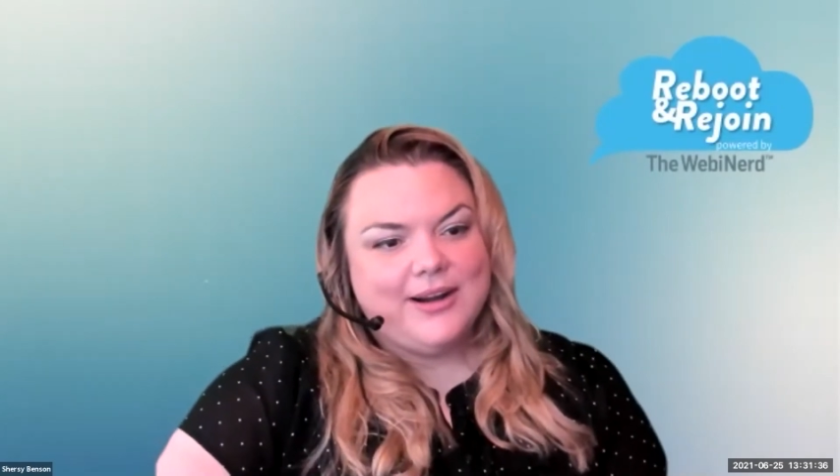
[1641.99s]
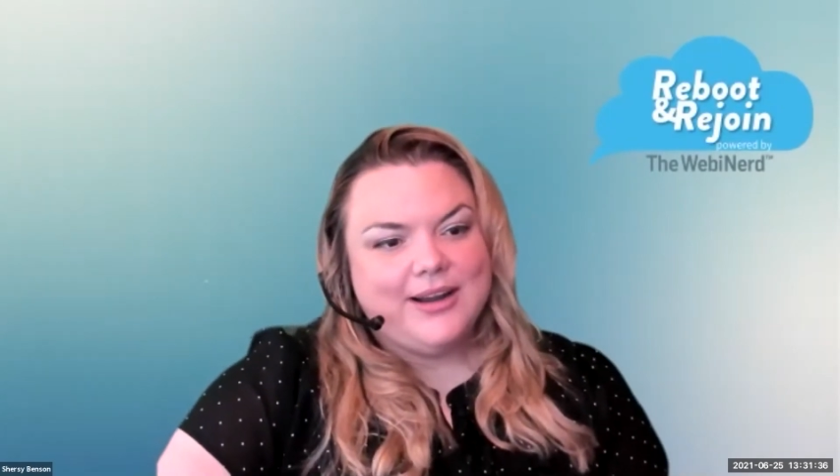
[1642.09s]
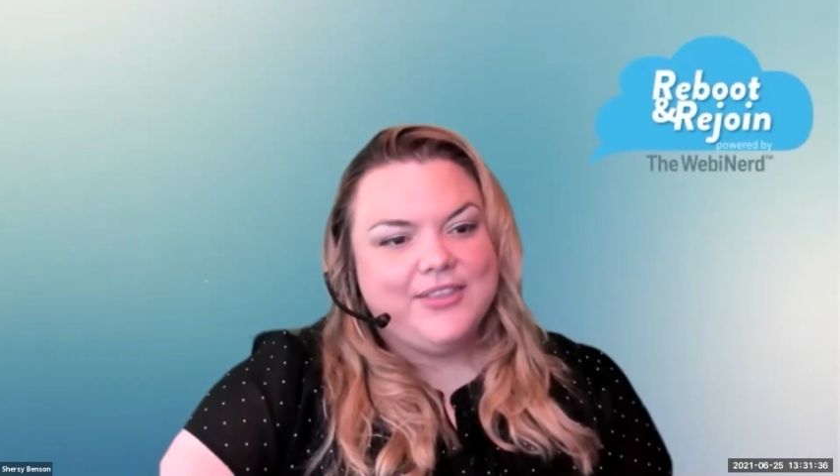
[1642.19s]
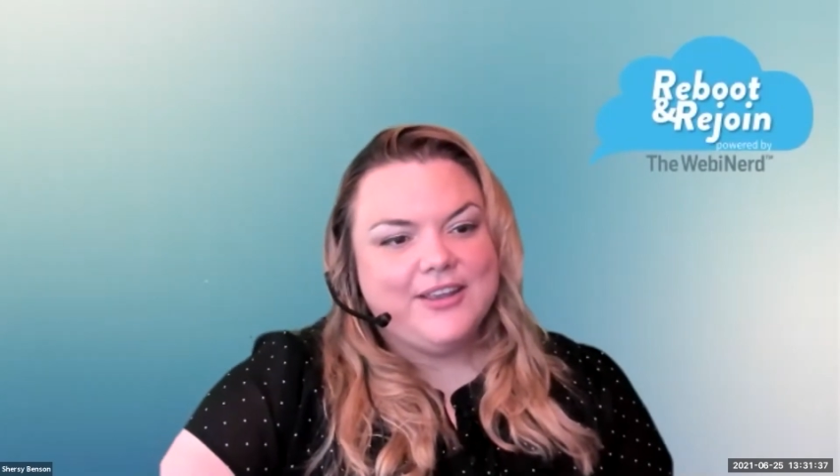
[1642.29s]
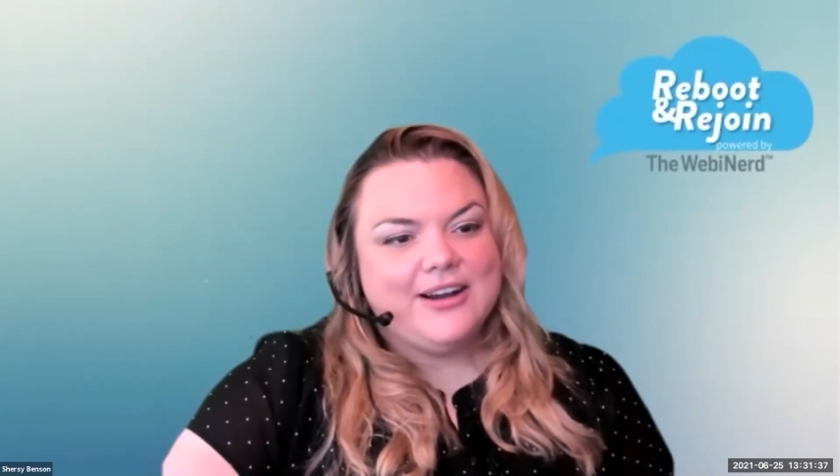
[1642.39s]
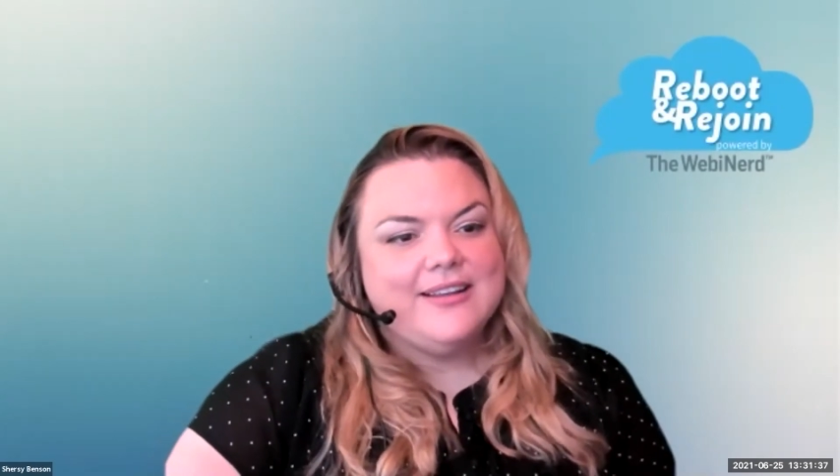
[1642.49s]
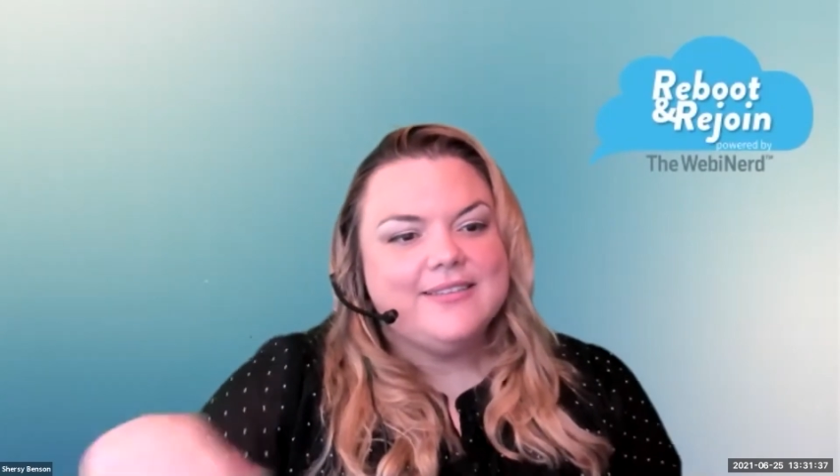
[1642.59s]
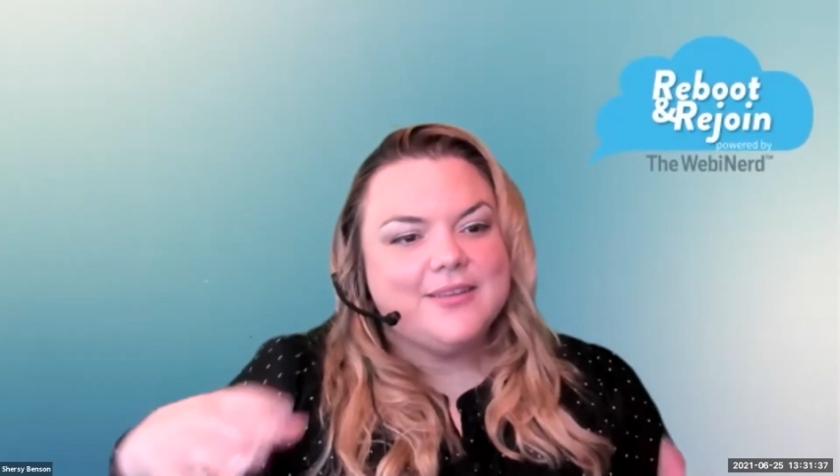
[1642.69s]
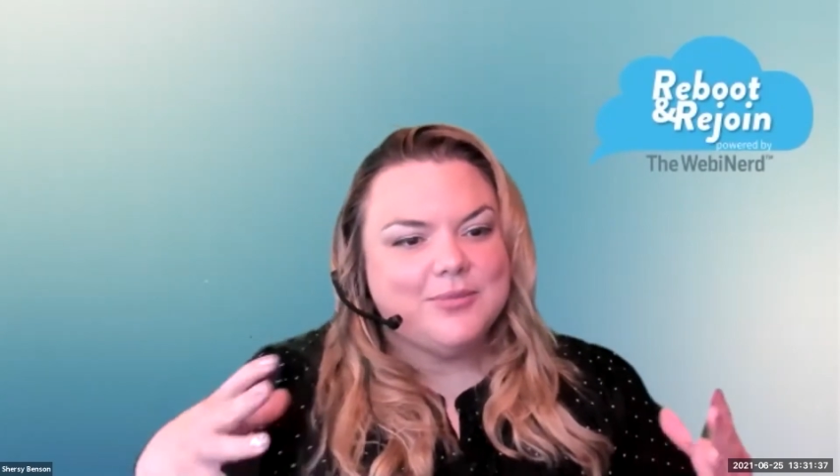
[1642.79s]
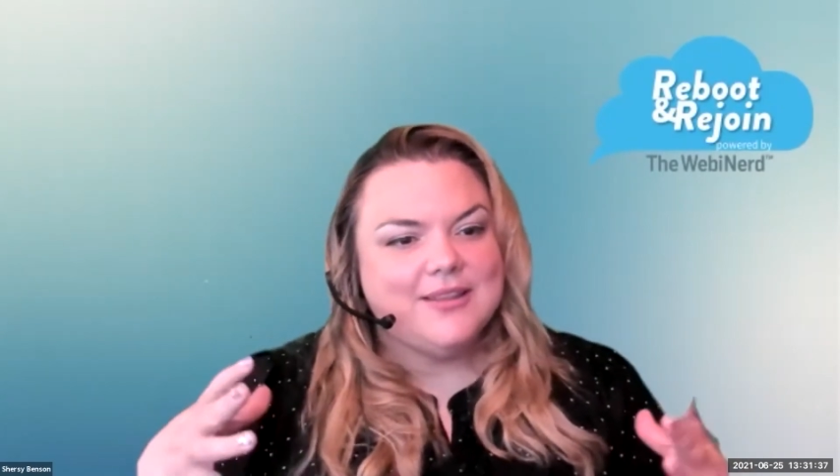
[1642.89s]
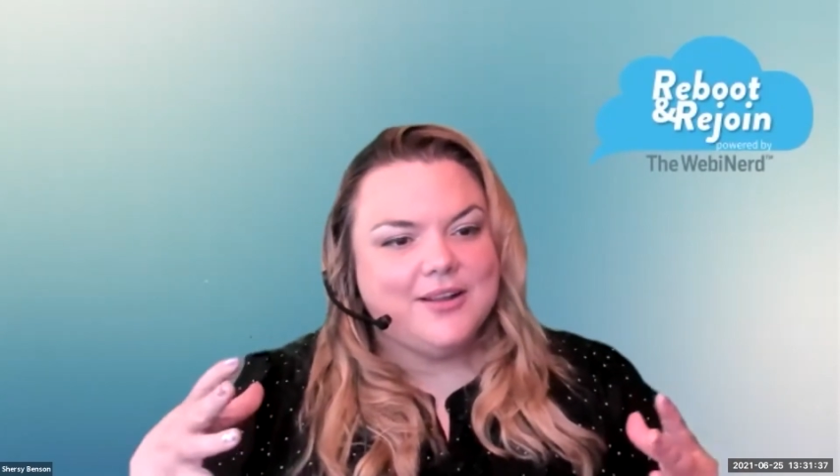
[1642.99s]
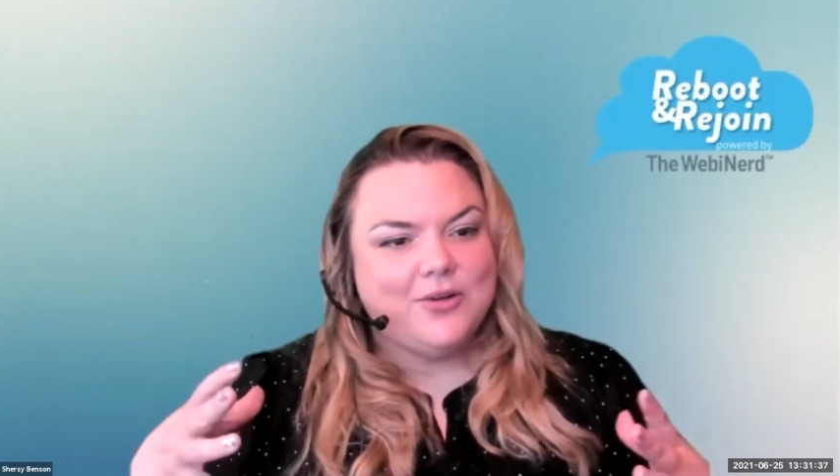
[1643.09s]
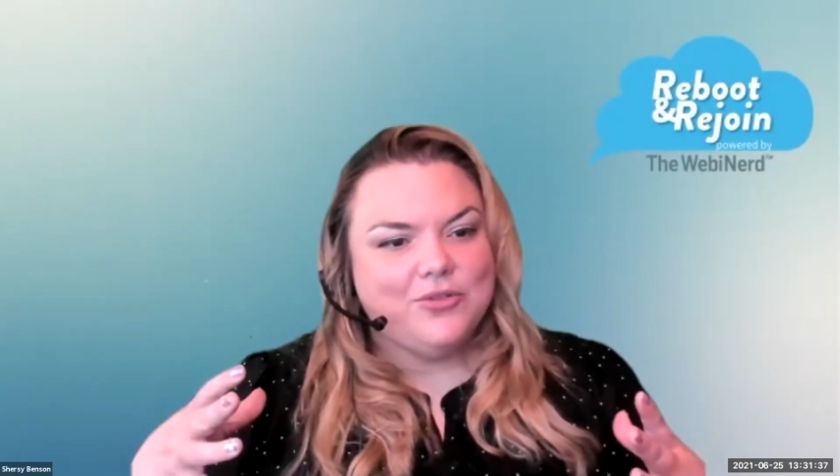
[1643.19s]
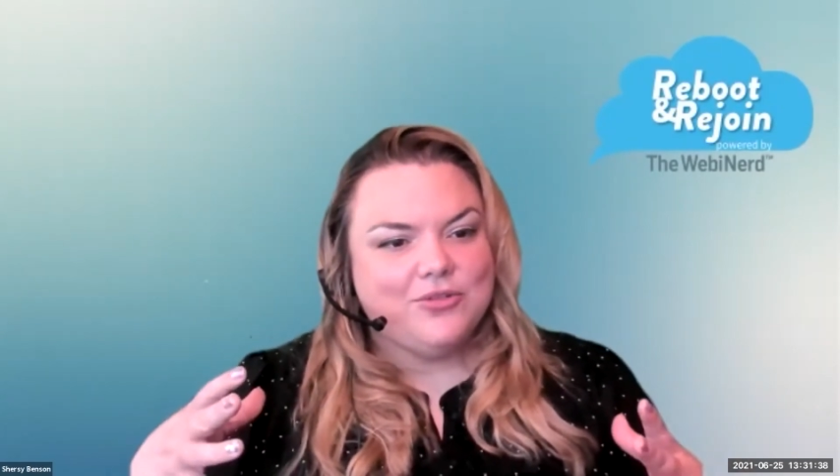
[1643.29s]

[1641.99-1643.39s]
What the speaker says: if there is something that goes